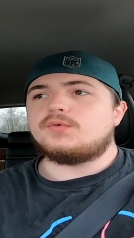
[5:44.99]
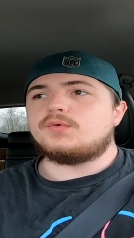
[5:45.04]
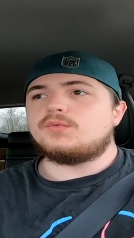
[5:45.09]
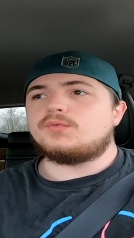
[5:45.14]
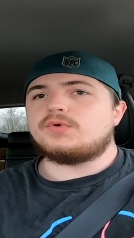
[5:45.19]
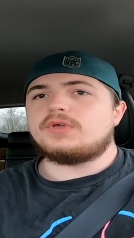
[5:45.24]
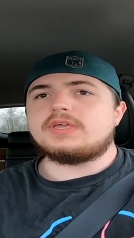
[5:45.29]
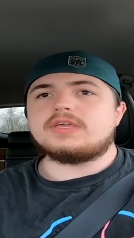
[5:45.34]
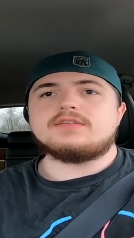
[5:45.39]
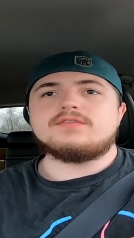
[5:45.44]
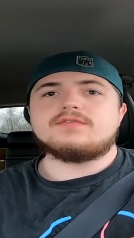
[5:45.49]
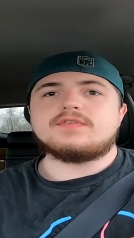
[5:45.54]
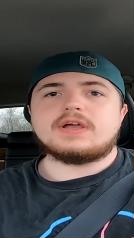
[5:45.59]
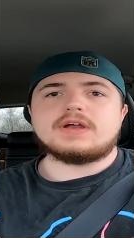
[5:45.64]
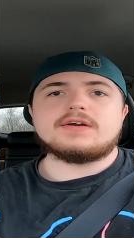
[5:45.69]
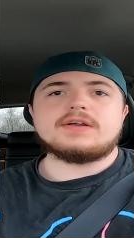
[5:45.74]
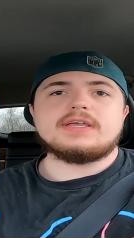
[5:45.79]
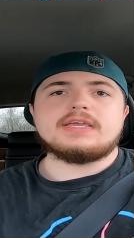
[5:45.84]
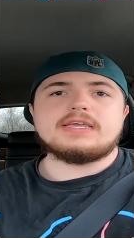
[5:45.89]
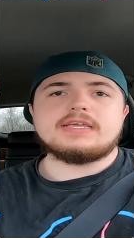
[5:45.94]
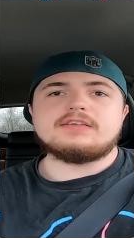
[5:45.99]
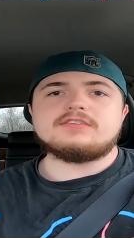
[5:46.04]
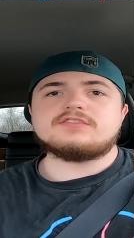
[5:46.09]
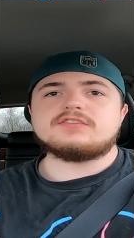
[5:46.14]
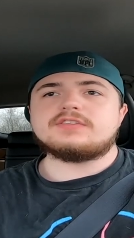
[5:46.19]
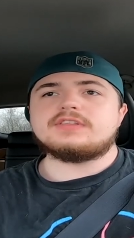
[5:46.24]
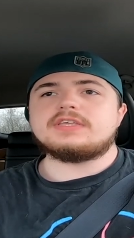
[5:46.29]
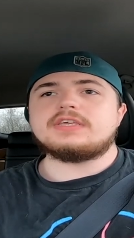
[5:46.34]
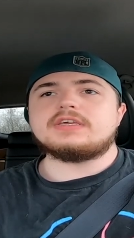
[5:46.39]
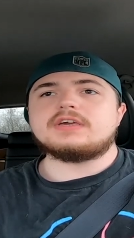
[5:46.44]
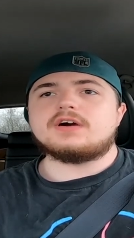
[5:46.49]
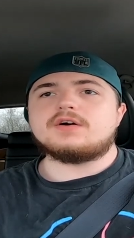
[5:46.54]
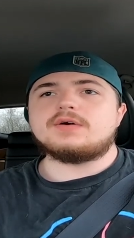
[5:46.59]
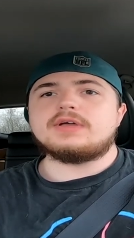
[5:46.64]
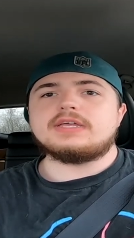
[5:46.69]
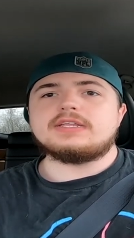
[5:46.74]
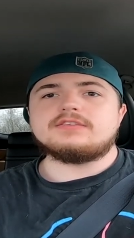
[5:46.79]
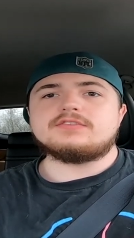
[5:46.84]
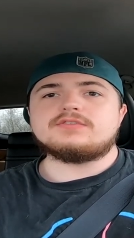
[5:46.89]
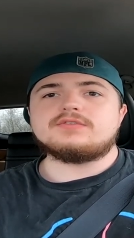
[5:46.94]
we can very easily go
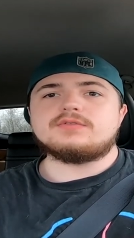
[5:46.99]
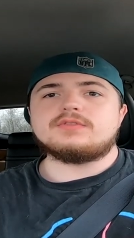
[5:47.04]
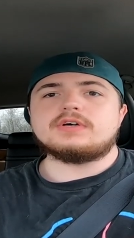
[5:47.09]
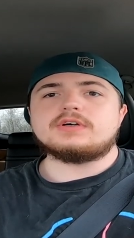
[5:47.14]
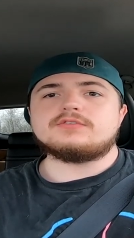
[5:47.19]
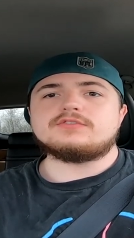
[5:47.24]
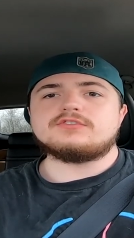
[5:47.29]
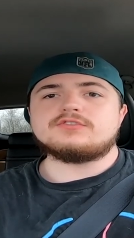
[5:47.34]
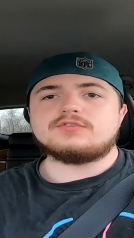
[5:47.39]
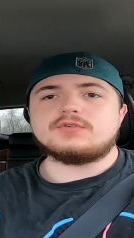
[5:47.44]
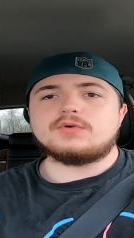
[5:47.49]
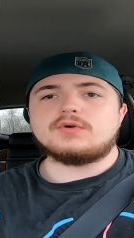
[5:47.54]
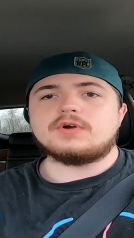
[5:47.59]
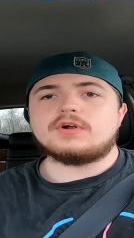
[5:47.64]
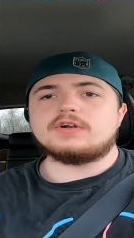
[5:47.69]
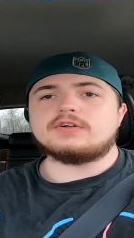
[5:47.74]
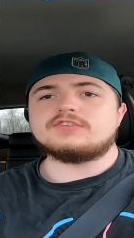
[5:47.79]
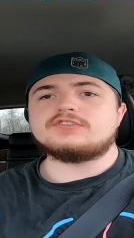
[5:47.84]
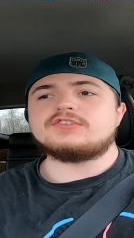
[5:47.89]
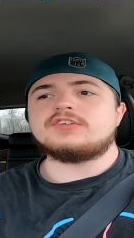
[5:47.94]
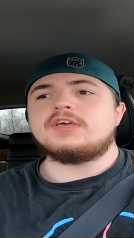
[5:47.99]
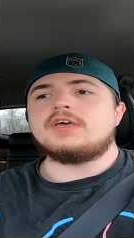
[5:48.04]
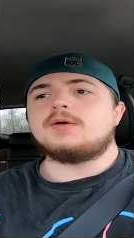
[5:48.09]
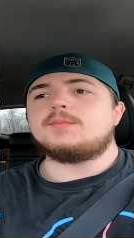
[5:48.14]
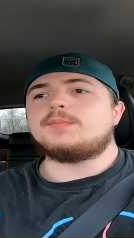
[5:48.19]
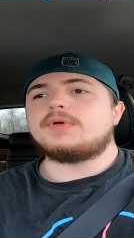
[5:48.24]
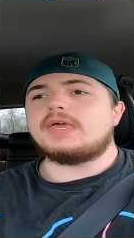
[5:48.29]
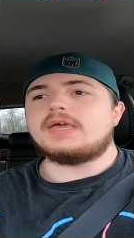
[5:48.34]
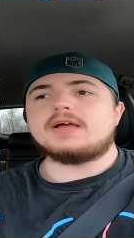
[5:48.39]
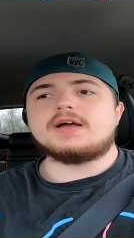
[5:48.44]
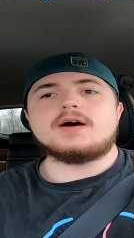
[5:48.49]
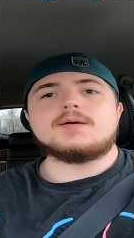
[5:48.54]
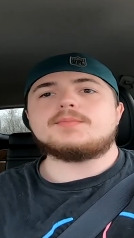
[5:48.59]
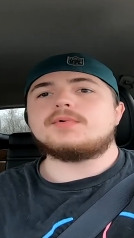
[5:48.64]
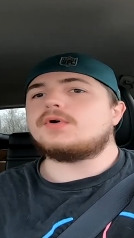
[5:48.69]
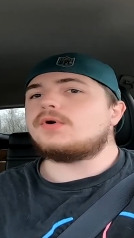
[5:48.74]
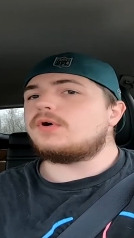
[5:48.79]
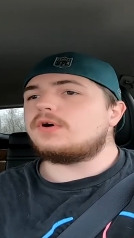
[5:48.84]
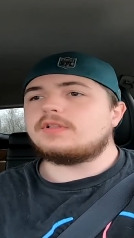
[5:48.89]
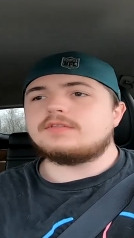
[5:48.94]
into those stores, pick up
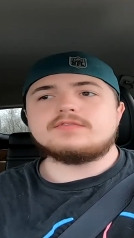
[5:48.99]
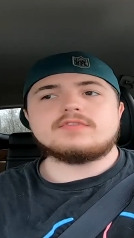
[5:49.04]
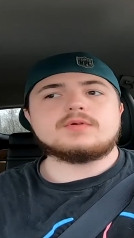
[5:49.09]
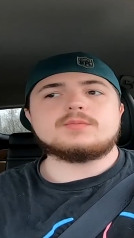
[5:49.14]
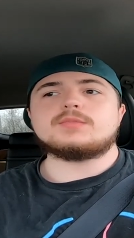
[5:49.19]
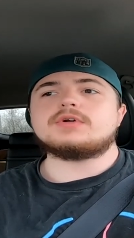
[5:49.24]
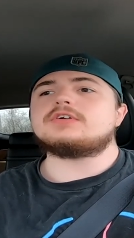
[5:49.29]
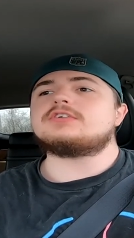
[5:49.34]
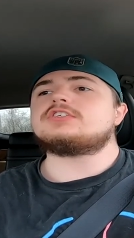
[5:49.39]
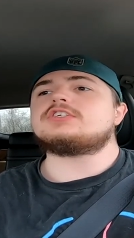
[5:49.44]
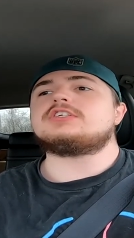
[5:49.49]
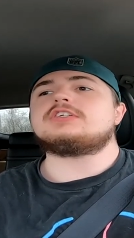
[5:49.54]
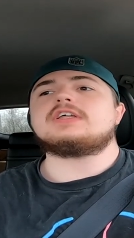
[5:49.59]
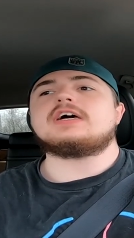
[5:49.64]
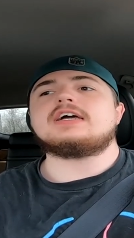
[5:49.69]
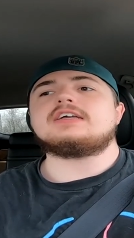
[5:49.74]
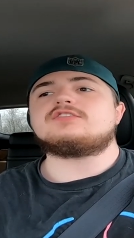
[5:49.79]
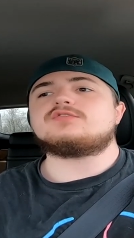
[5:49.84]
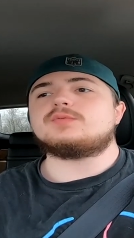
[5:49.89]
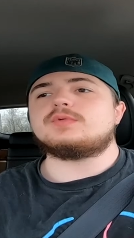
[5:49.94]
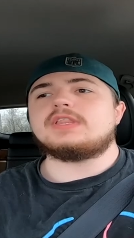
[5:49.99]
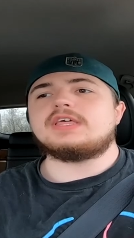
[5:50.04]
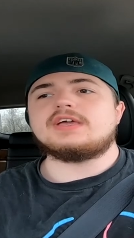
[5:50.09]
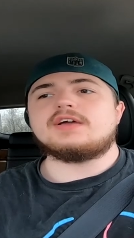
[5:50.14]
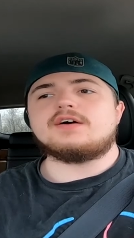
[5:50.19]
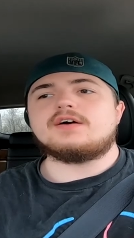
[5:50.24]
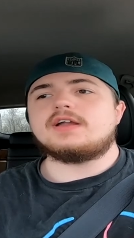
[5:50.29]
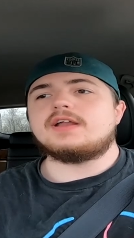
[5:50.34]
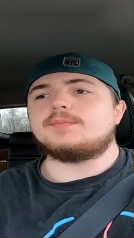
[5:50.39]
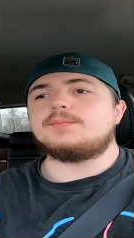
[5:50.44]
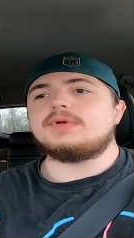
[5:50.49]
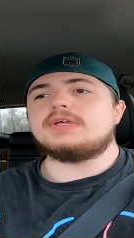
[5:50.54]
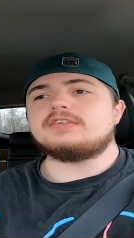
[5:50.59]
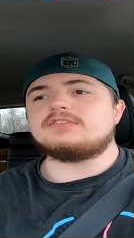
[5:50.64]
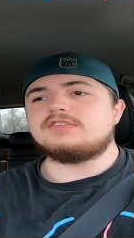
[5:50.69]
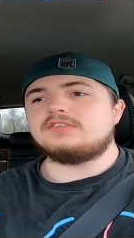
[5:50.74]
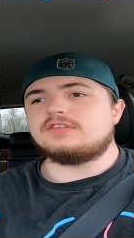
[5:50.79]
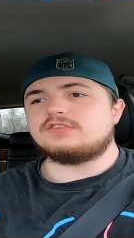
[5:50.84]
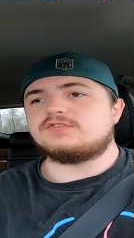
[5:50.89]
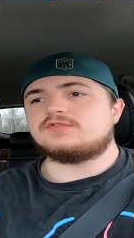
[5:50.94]
all of the merchandise when they go out of
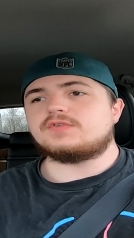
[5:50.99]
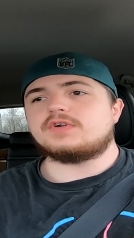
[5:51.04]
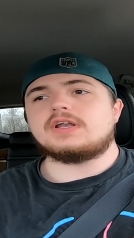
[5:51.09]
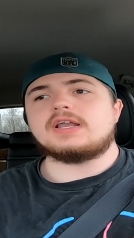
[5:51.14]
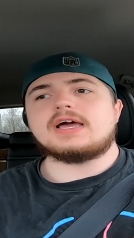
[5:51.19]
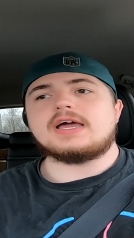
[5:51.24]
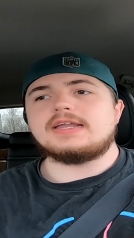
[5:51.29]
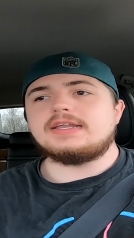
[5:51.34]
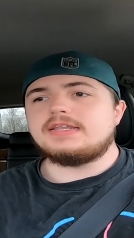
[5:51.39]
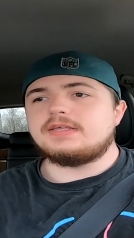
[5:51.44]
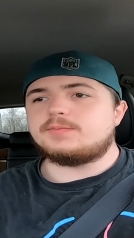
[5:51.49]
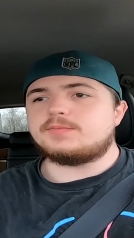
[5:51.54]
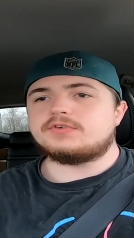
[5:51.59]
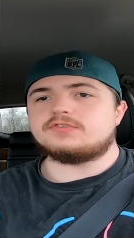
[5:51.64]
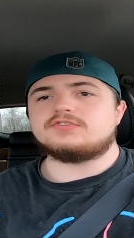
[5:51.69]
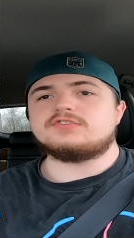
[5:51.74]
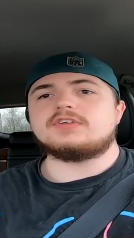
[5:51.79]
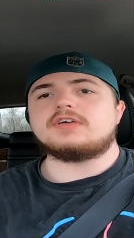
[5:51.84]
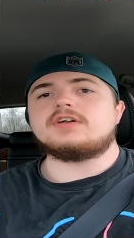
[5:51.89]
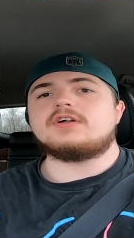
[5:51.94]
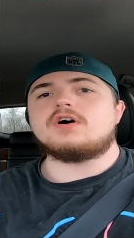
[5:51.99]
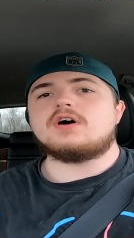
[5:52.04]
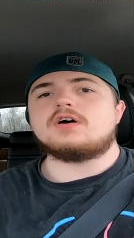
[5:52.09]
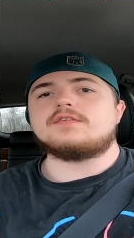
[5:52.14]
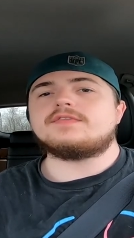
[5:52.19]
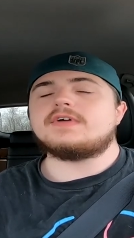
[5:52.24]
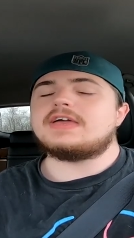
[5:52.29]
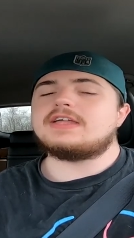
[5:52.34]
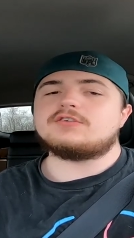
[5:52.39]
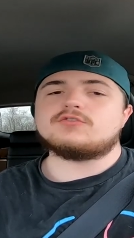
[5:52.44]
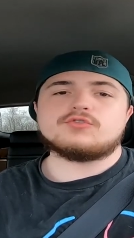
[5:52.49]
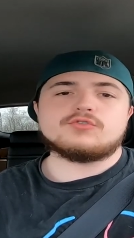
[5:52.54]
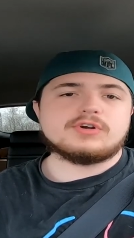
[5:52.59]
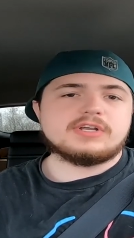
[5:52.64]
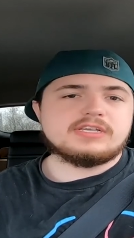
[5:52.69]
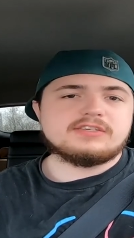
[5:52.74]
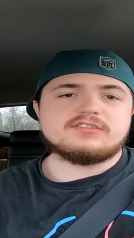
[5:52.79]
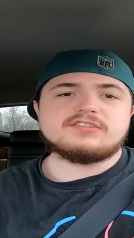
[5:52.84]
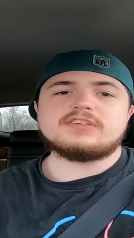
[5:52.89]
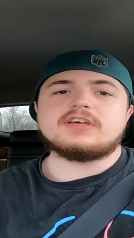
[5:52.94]
business for 90% off and
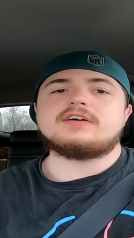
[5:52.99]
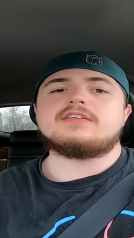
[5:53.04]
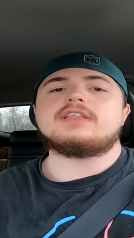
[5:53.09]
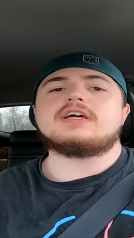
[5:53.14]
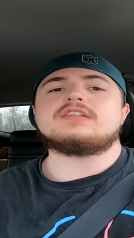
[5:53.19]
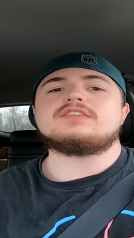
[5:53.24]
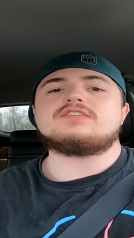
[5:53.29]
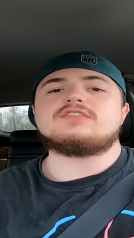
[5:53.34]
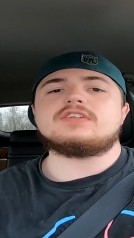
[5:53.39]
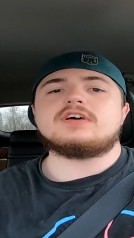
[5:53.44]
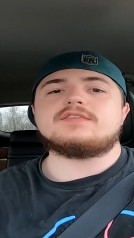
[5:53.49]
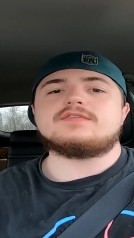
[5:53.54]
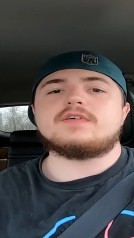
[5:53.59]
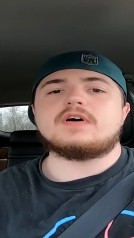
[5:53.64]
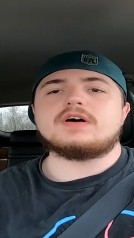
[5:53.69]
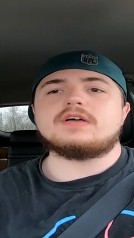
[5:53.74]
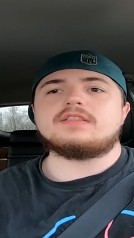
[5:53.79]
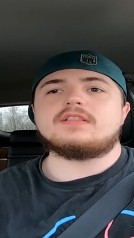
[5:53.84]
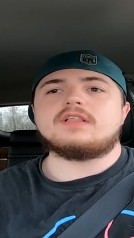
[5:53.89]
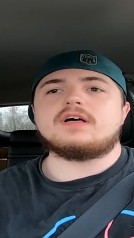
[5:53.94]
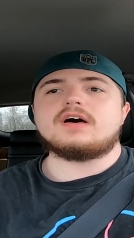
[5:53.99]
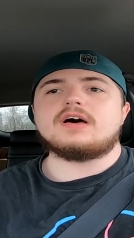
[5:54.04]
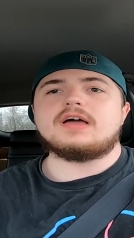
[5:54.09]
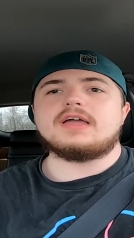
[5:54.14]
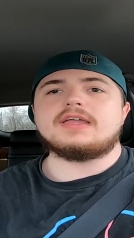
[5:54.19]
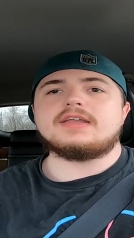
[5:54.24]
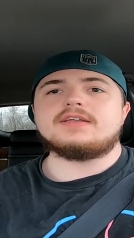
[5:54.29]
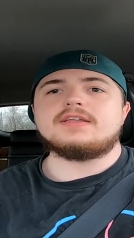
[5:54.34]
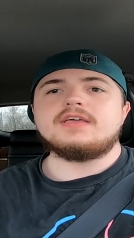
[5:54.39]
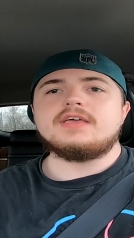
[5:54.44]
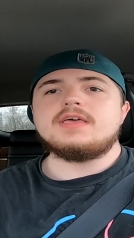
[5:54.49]
resell that stuff online.